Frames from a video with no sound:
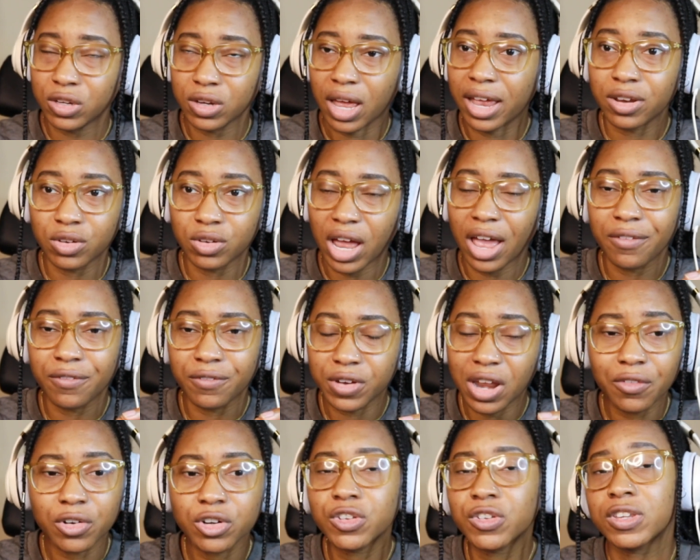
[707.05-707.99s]
I've
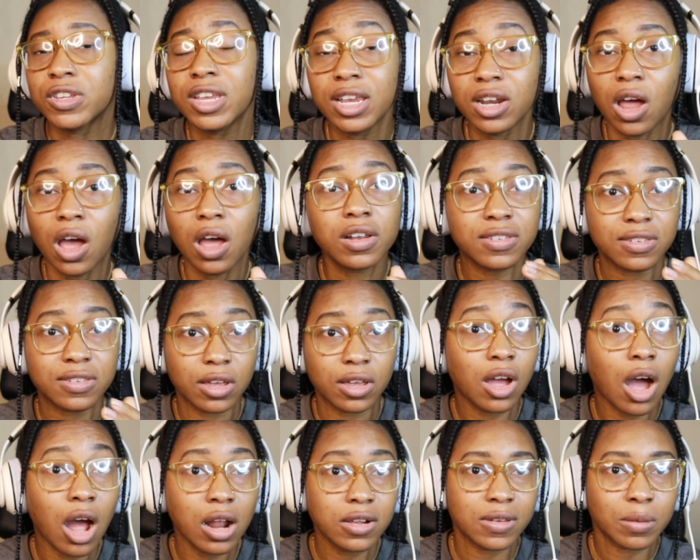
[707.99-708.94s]
never seen, honestly, a
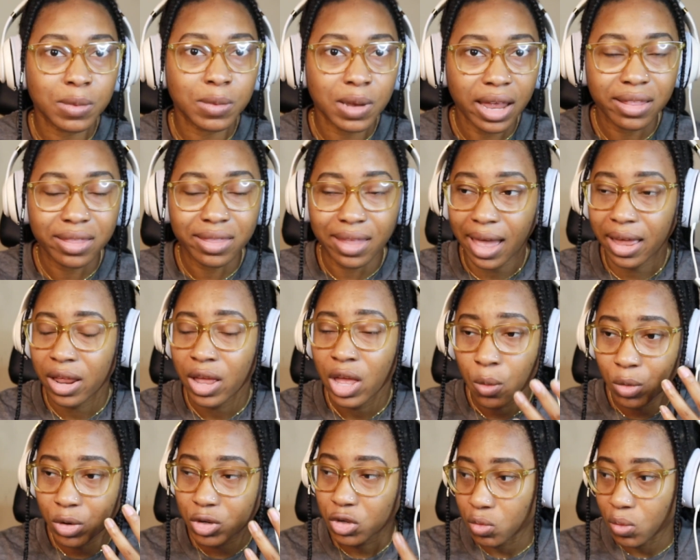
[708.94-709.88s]
concept like that,
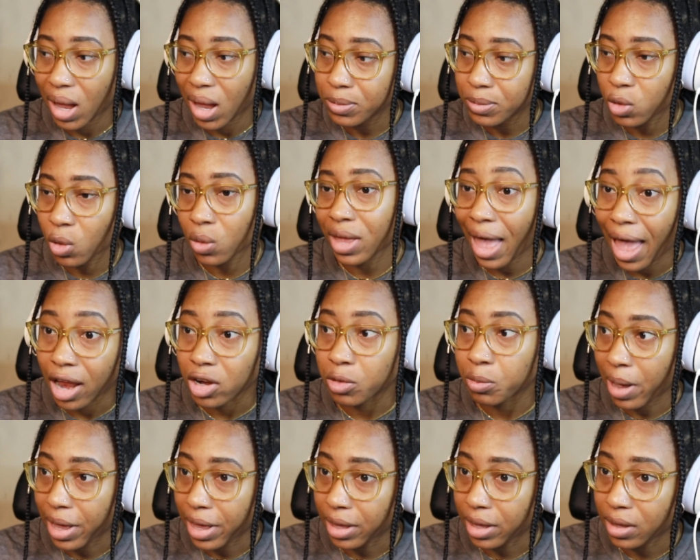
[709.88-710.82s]
which is why I'm so gagged
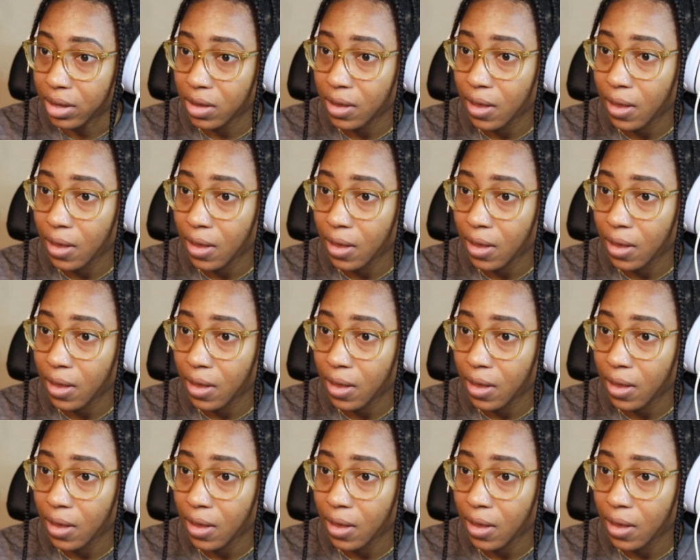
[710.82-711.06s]
by it.